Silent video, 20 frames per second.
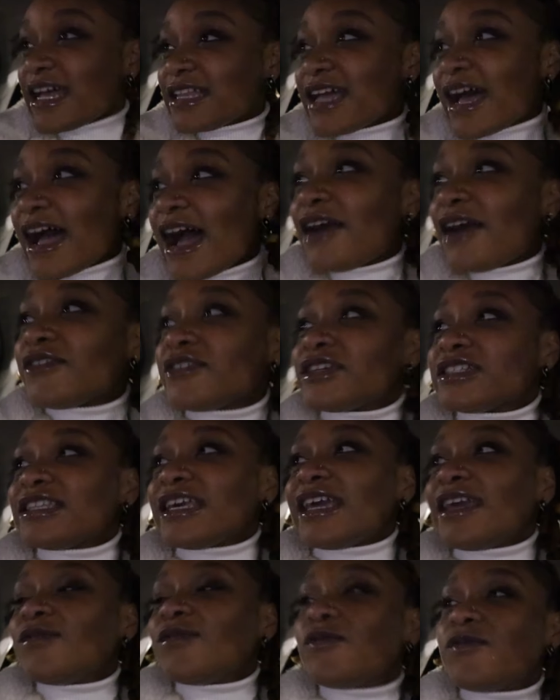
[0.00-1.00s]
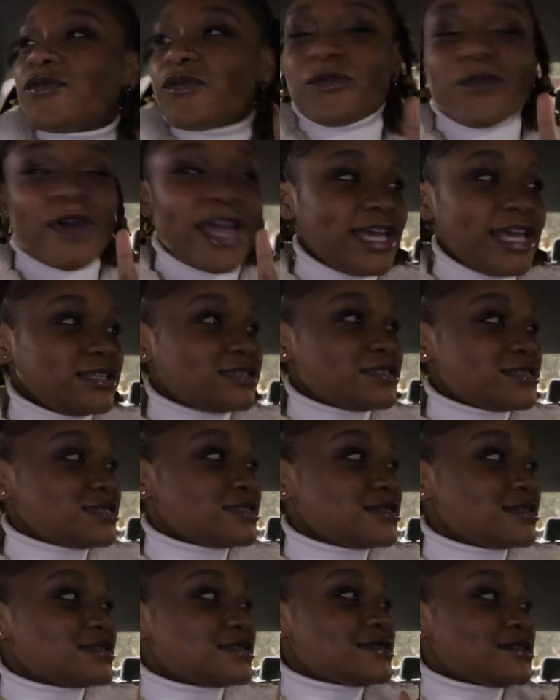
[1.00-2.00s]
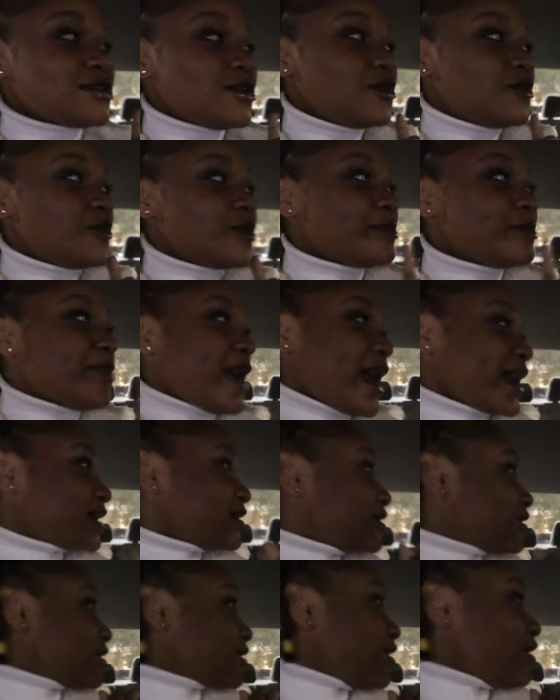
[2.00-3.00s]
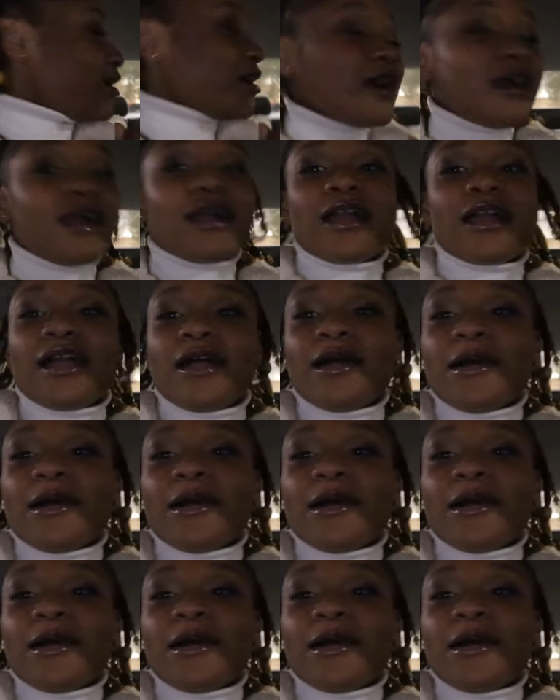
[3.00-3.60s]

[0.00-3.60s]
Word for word: had that hour late wait. So we're back in the car,